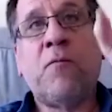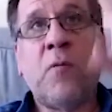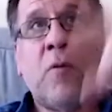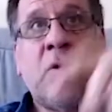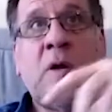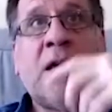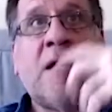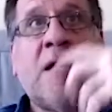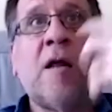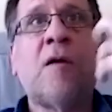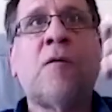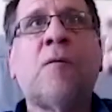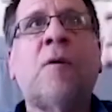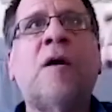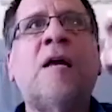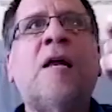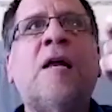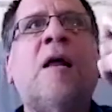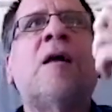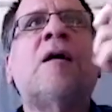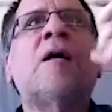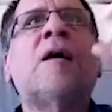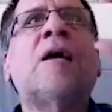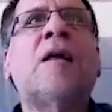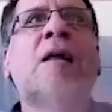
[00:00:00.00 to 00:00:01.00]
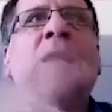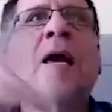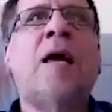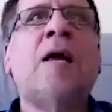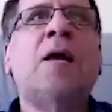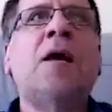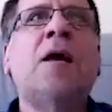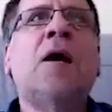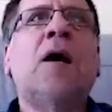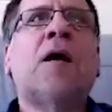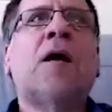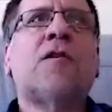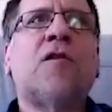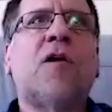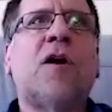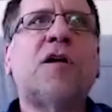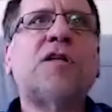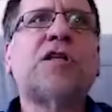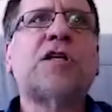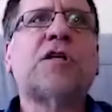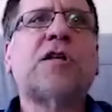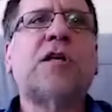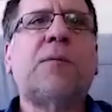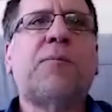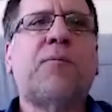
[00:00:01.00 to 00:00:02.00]
you know, in a, in a
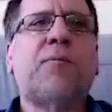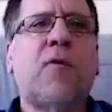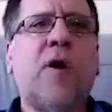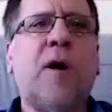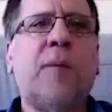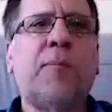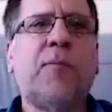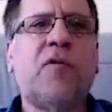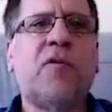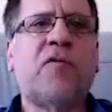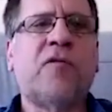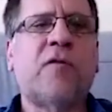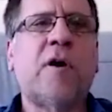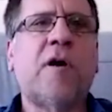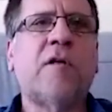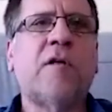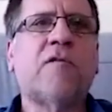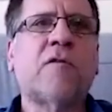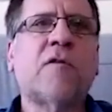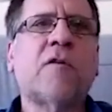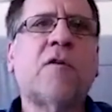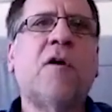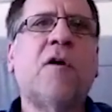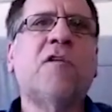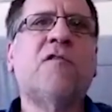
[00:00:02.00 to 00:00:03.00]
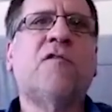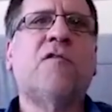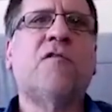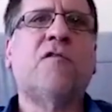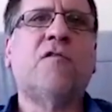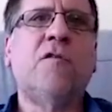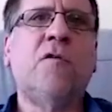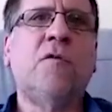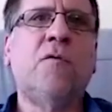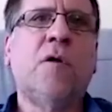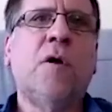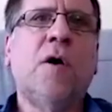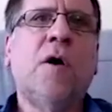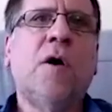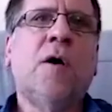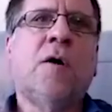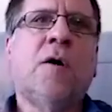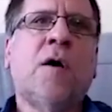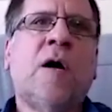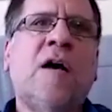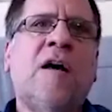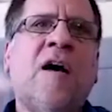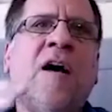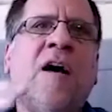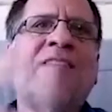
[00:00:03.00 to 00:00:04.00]
logically proper sense, constitute
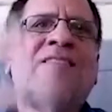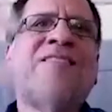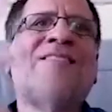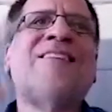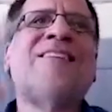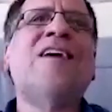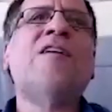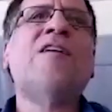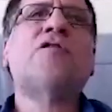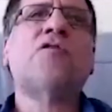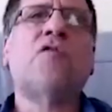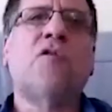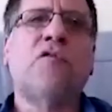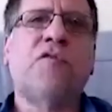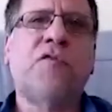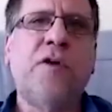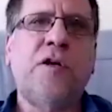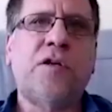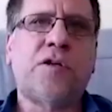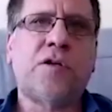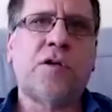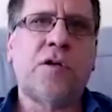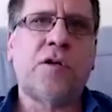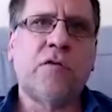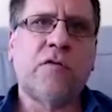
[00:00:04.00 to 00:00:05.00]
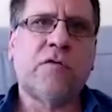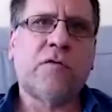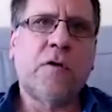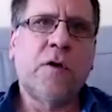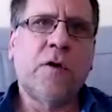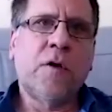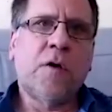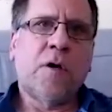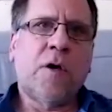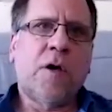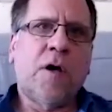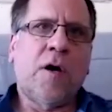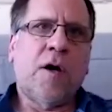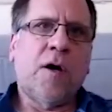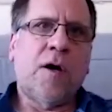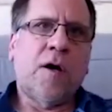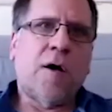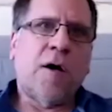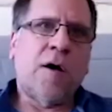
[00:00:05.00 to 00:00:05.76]
uh, essential features uh,